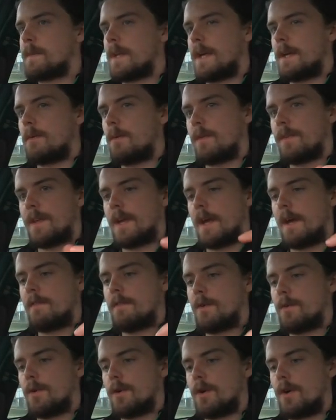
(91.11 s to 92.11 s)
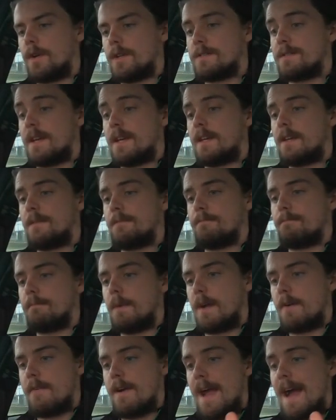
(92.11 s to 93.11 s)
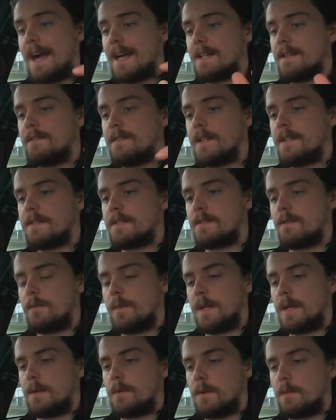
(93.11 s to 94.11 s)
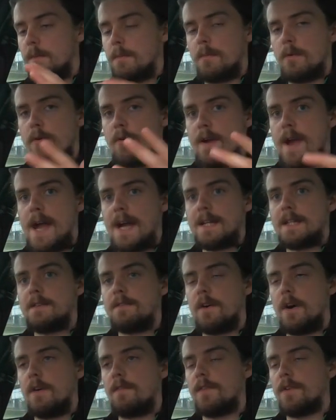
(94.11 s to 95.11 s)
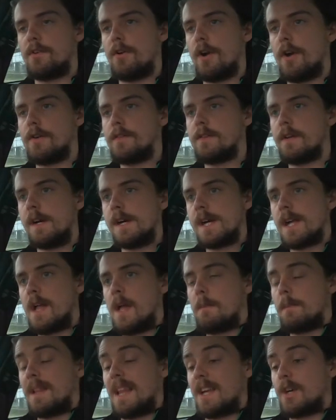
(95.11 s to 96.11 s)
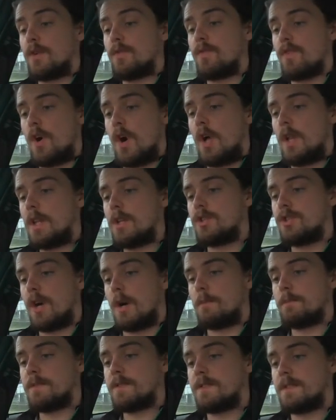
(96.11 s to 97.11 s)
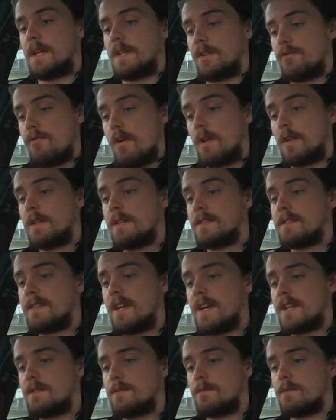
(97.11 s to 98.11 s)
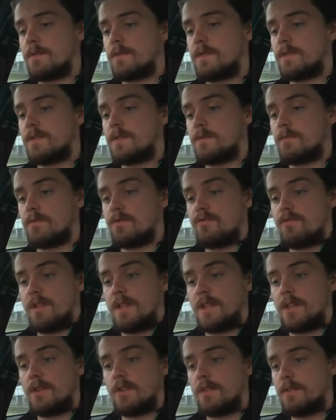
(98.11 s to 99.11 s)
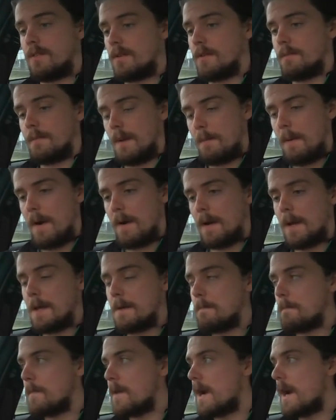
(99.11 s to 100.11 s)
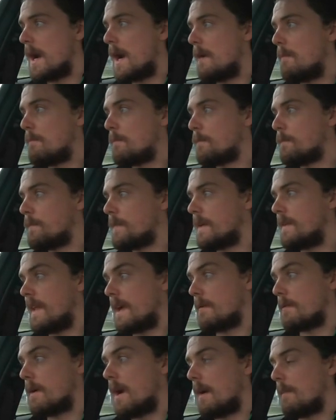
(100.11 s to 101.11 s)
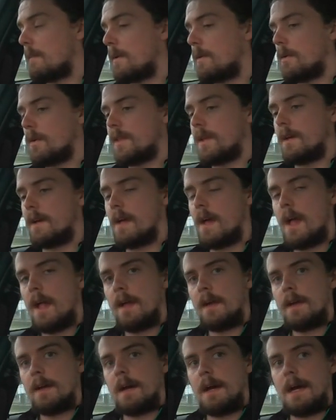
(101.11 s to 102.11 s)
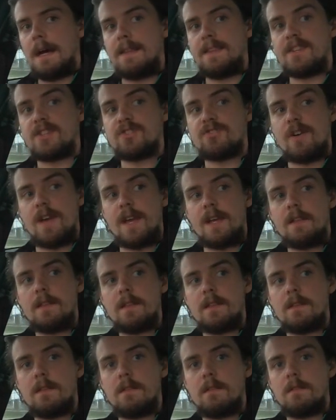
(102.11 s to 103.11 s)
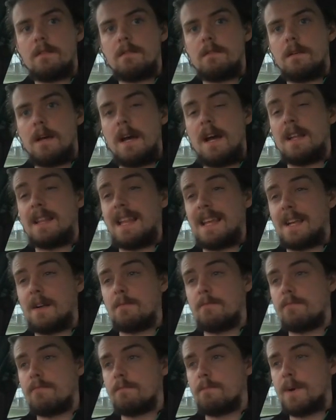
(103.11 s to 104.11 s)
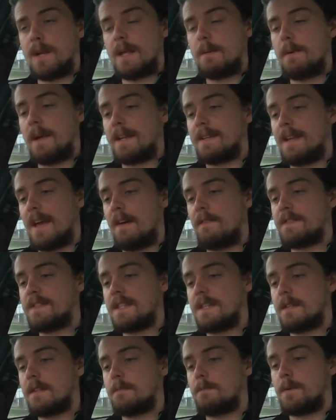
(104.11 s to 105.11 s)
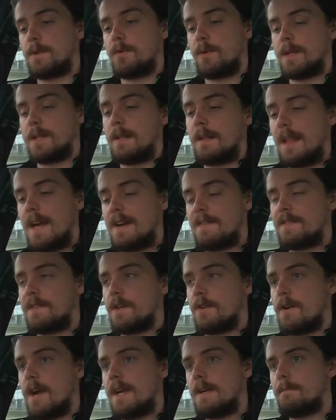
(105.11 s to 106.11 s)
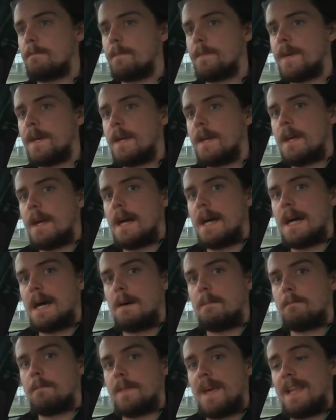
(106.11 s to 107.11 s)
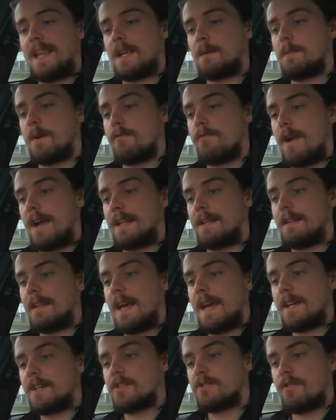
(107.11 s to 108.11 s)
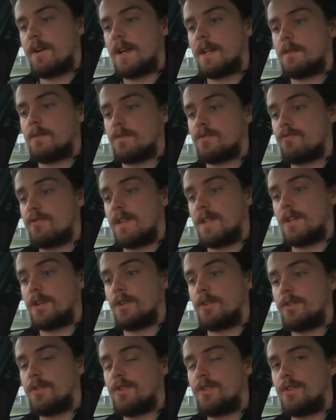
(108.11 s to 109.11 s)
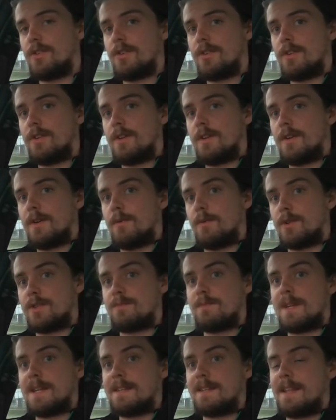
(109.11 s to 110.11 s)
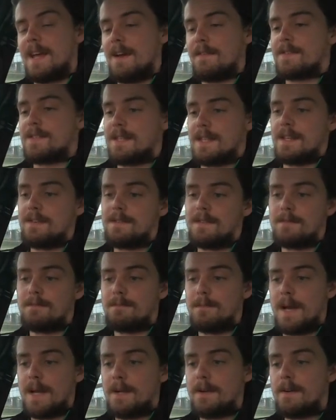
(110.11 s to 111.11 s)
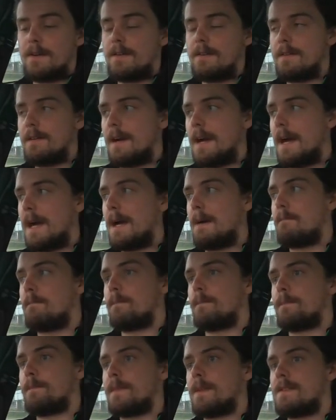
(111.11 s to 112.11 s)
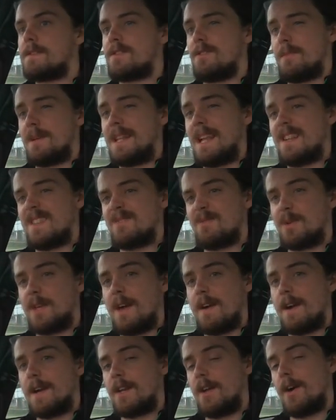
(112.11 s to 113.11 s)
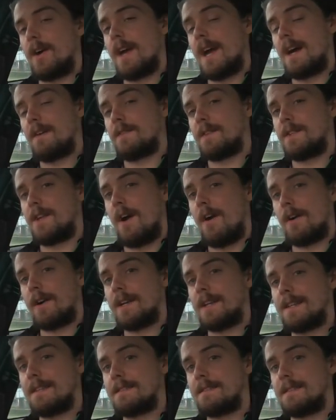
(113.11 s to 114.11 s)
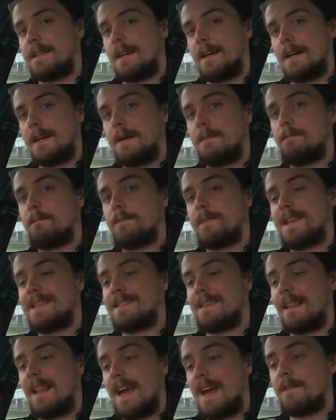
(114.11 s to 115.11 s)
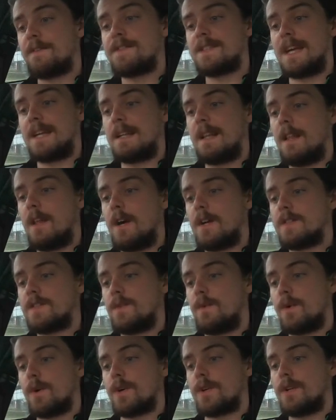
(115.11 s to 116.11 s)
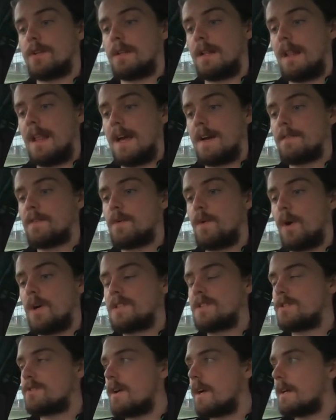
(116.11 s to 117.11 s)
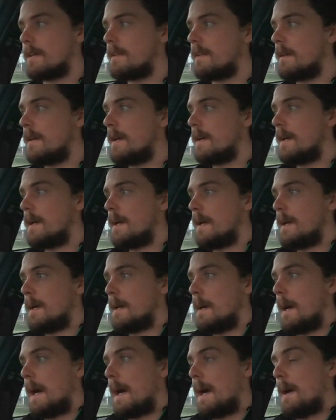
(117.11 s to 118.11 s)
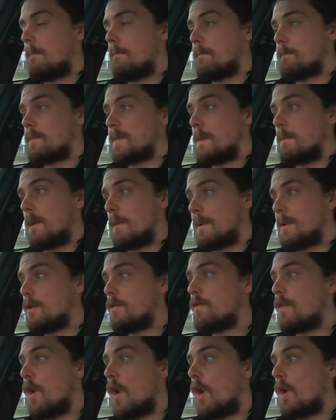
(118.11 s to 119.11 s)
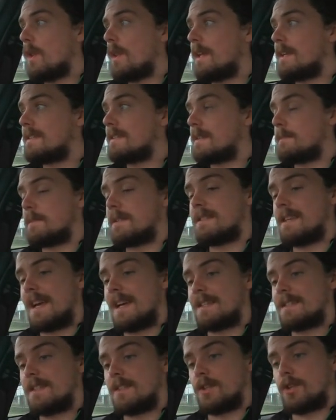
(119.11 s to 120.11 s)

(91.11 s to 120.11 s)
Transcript: think one thing I have to work on is like my reactiveness, so being a wee bit more reactive off the ground. But like overall, the jumps and the running assessment was really good, apparently. They were happy with it. The strength, I had like a pretty big deficit between the left and the right. I think my right leg strength was really good, which made the deficit even bigger. So I mean, that's one area now I have to target is the left side a lot, so working on the left quad strength. But I mean, overall, they seem to say it's